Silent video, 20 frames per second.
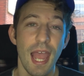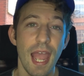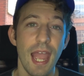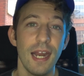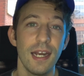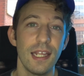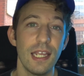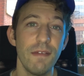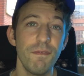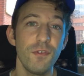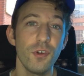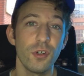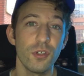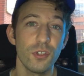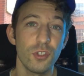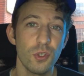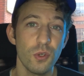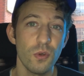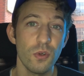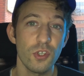and if you
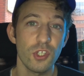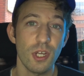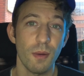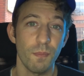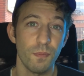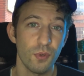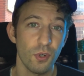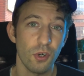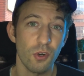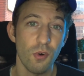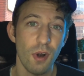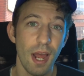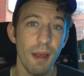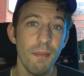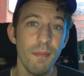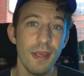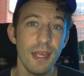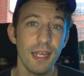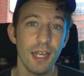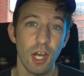want to do some
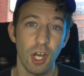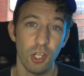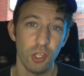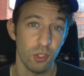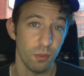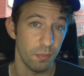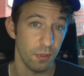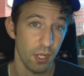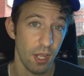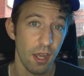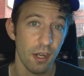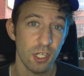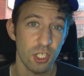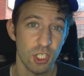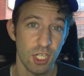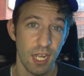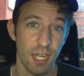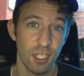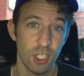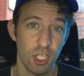programming on the
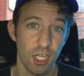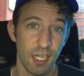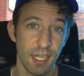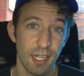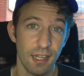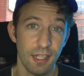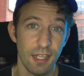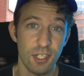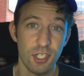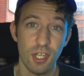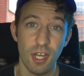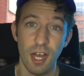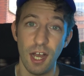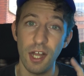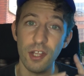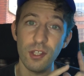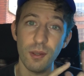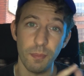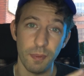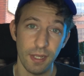blockchain, check out this
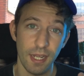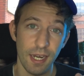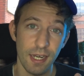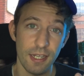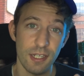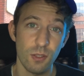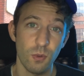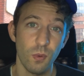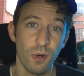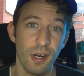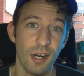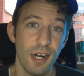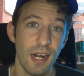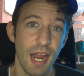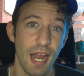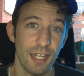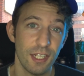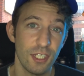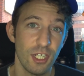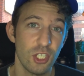other playlist
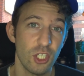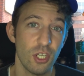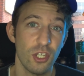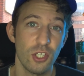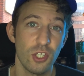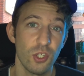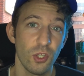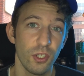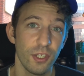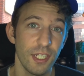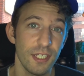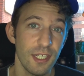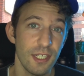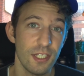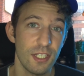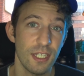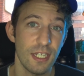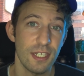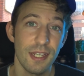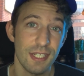where I teach
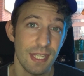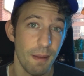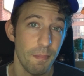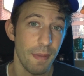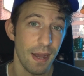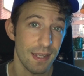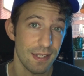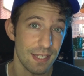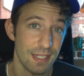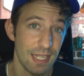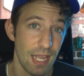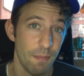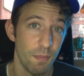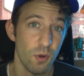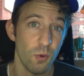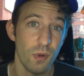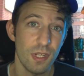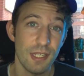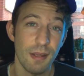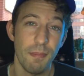Solidity step by step
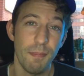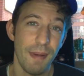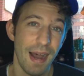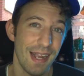with